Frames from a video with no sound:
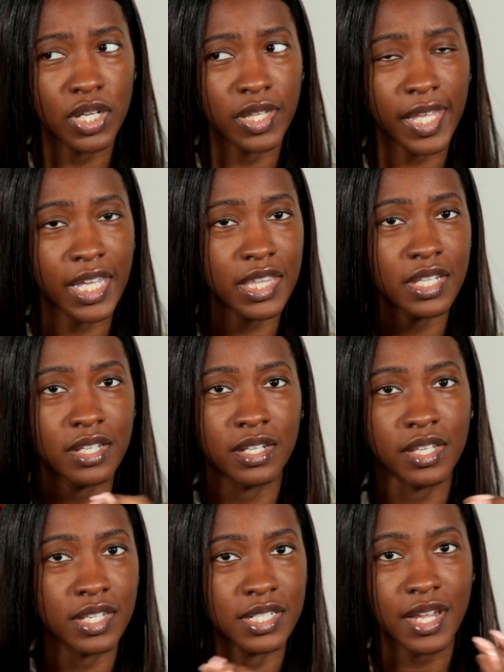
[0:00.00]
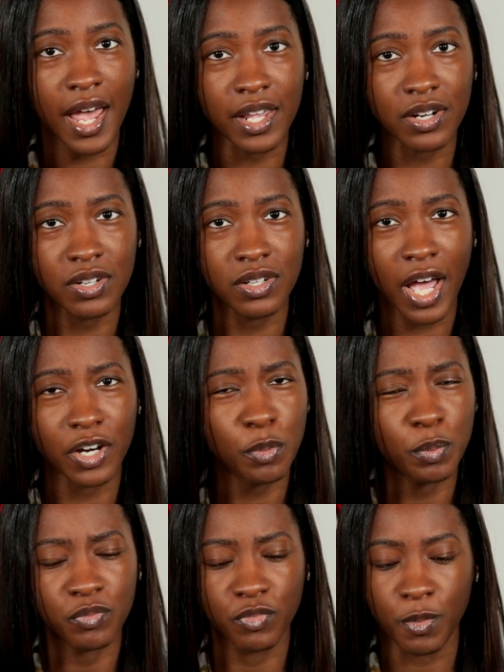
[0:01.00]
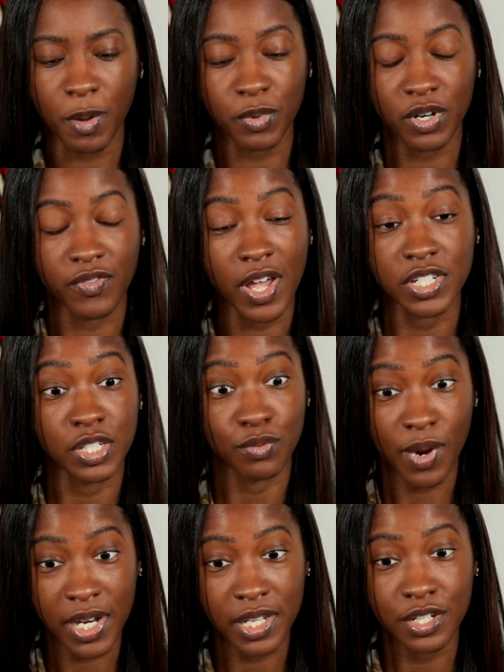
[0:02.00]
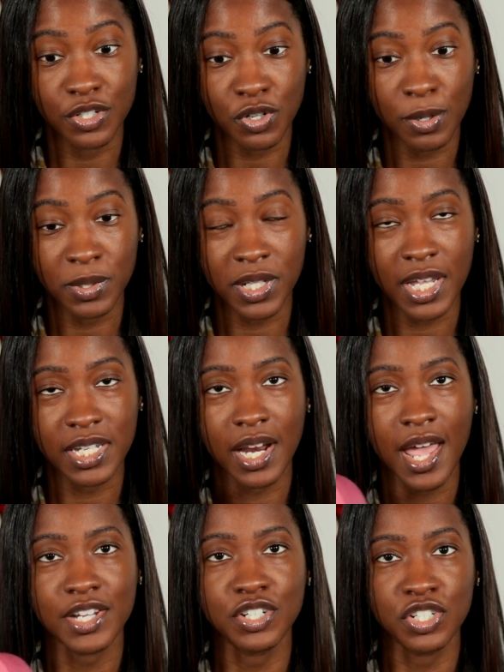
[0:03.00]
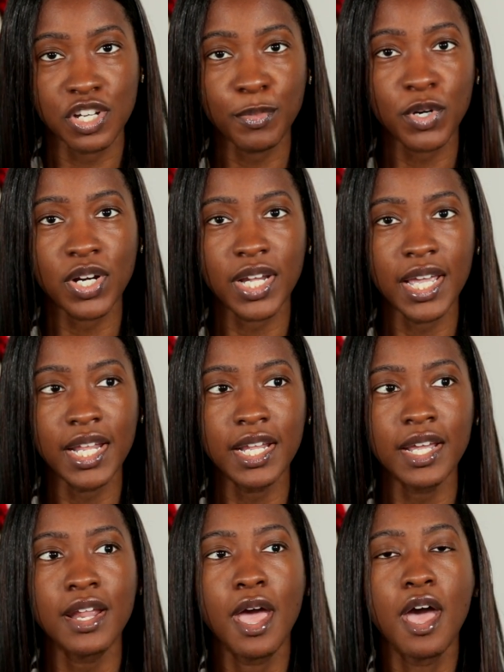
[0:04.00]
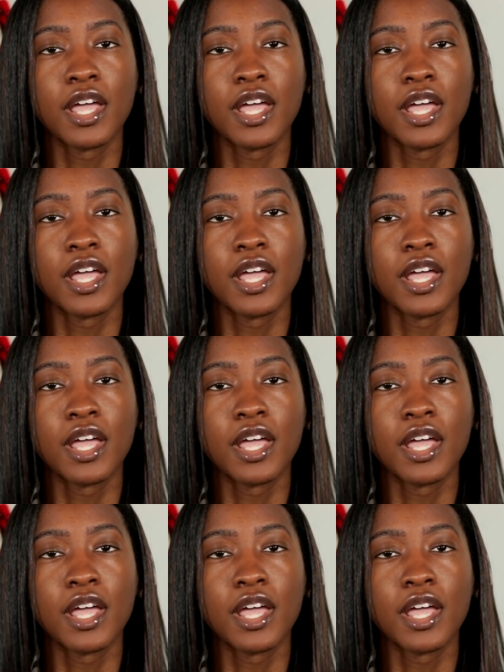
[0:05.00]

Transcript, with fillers: like in the in the title i don't remember if i just read the description that said it has shimmer in it